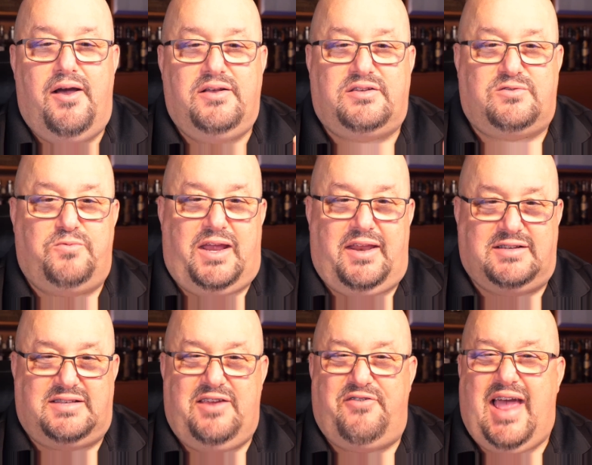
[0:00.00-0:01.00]

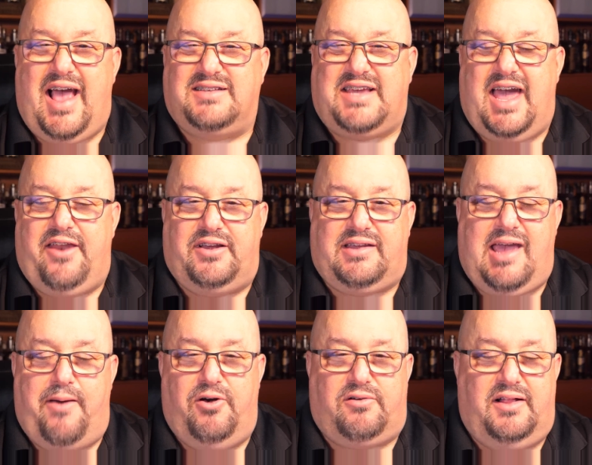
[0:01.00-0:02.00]
sweetness. It even has kind of a
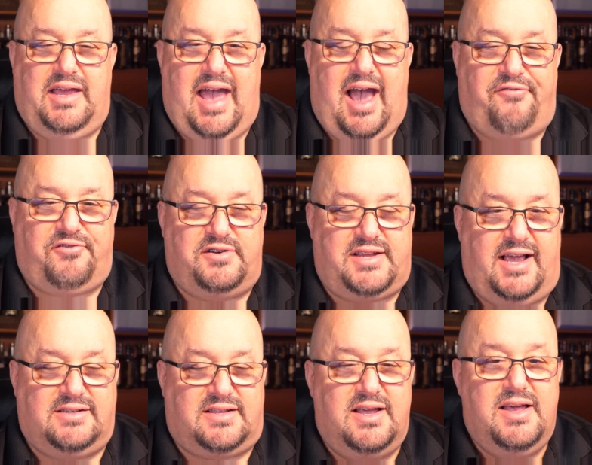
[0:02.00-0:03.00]
chemically
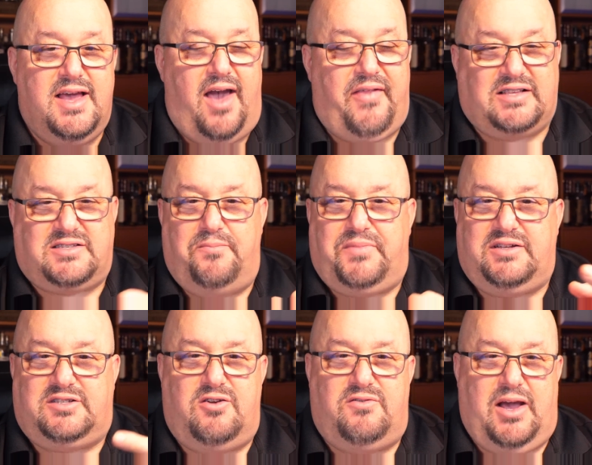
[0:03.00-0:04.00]
aftertaste. And that's something
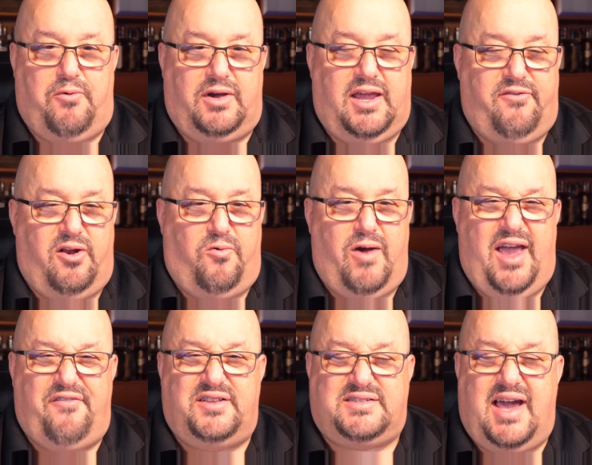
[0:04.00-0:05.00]
too that will give it away.
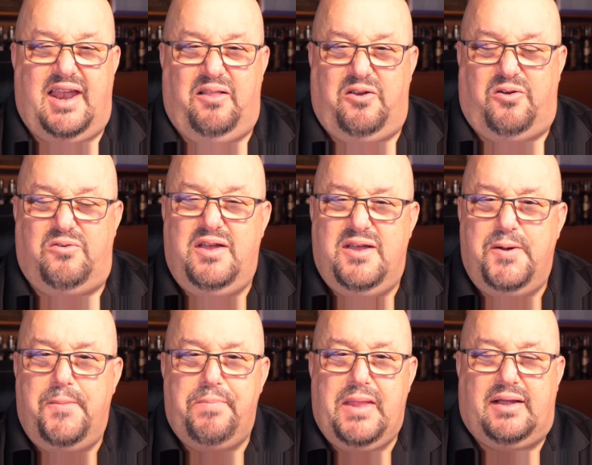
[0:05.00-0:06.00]
If it's got a little
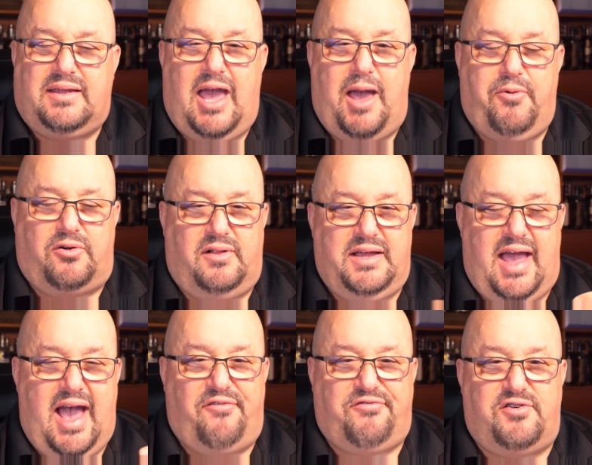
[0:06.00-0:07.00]
chemically
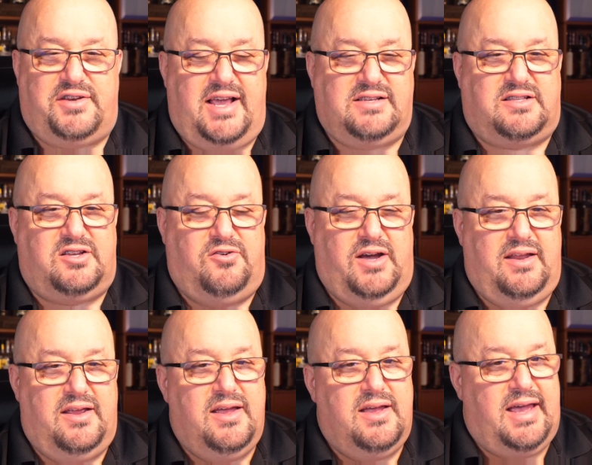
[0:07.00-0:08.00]
aftertaste to it,
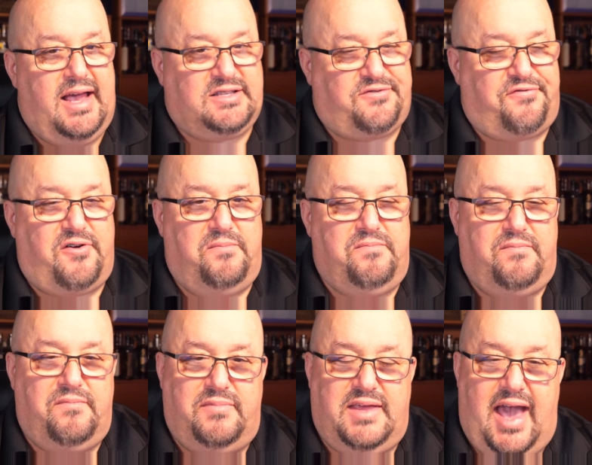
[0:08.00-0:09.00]
it's from
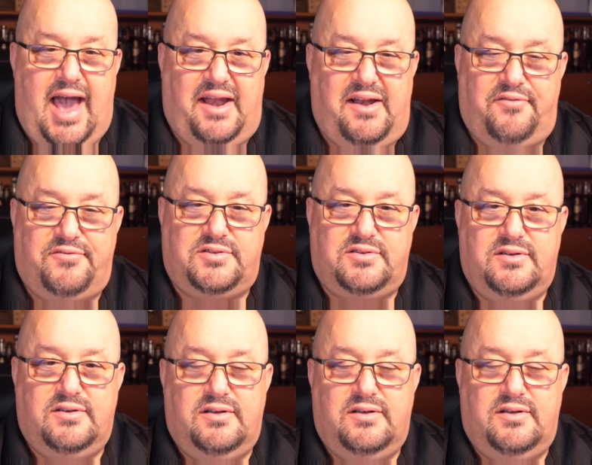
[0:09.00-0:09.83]
the additives.